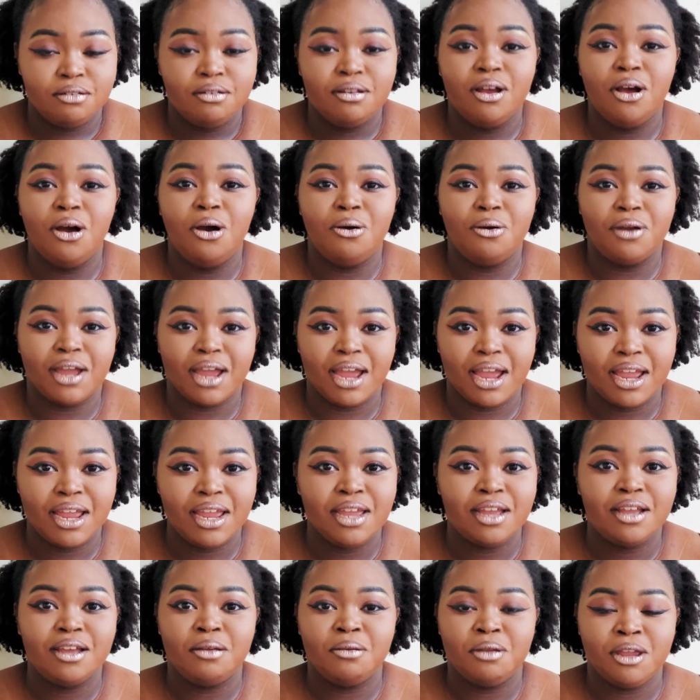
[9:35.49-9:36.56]

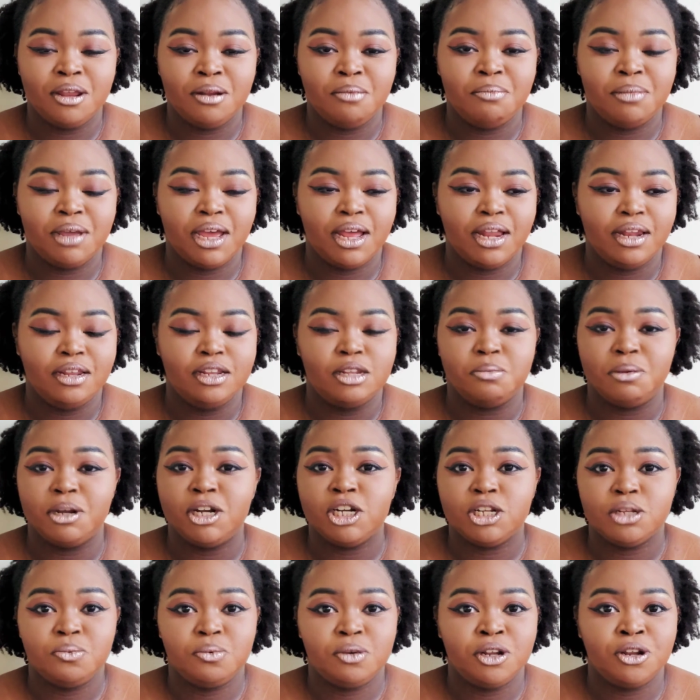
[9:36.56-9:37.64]
Okay, it could end badly,
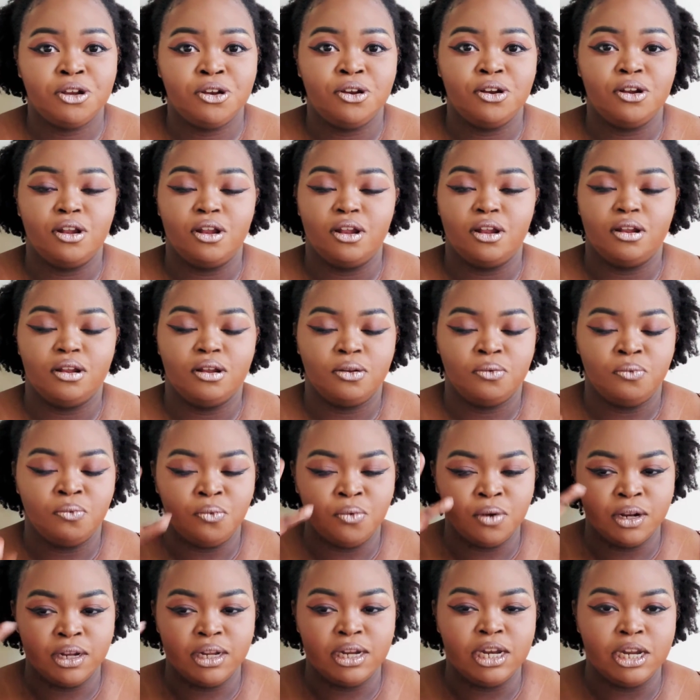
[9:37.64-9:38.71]
especially when they're
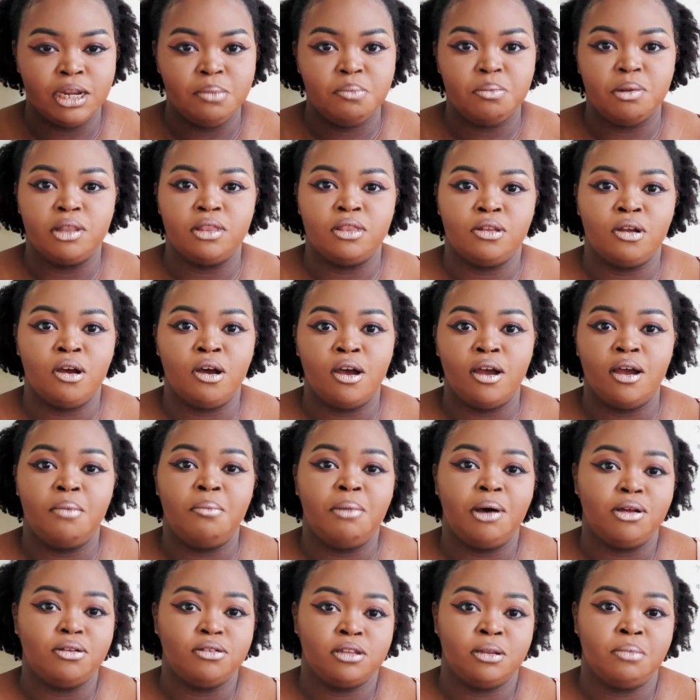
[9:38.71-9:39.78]
really deep in thought
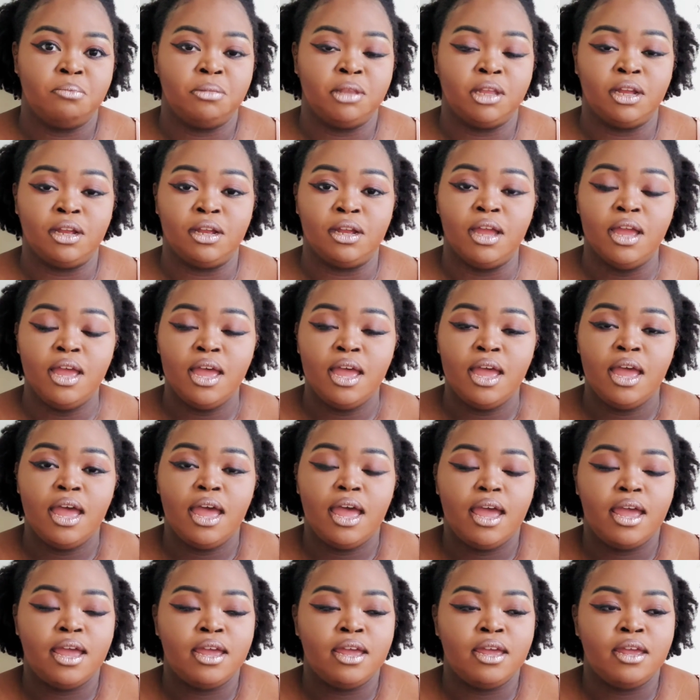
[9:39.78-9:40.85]
about something,
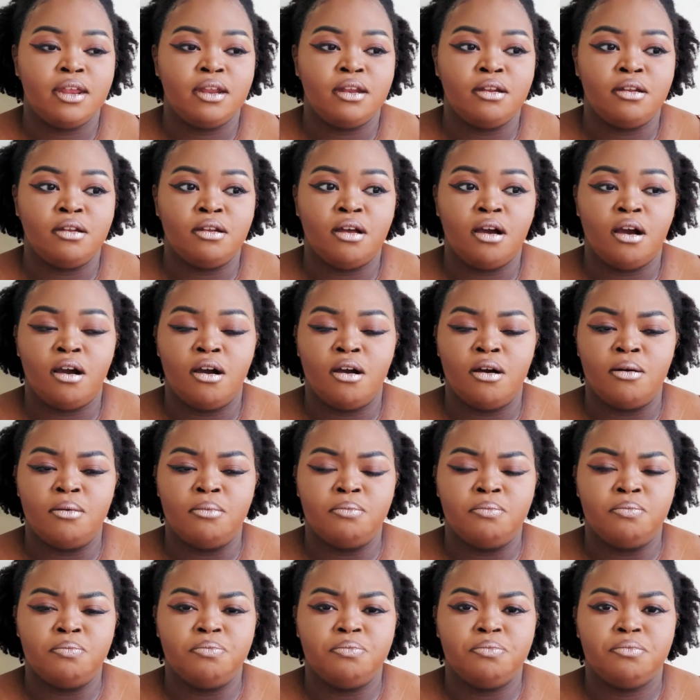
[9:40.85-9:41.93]
and
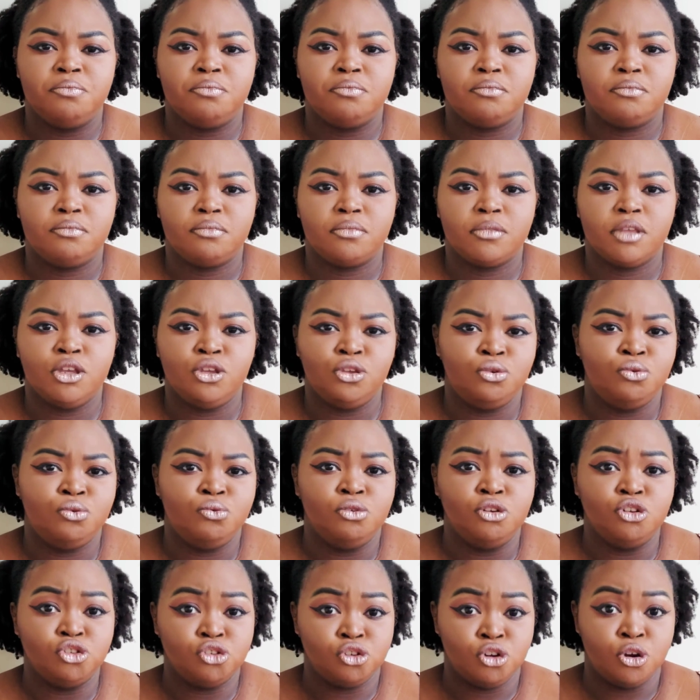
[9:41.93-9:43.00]
you
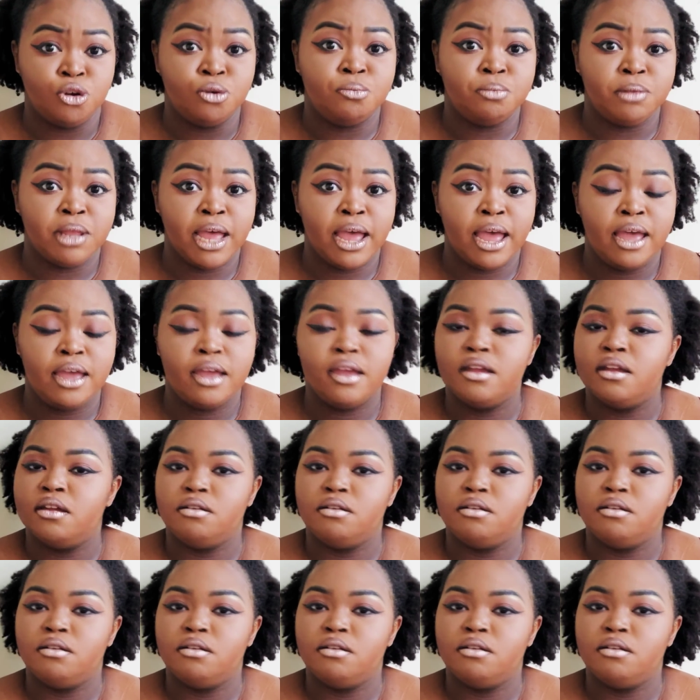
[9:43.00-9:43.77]
disturb that.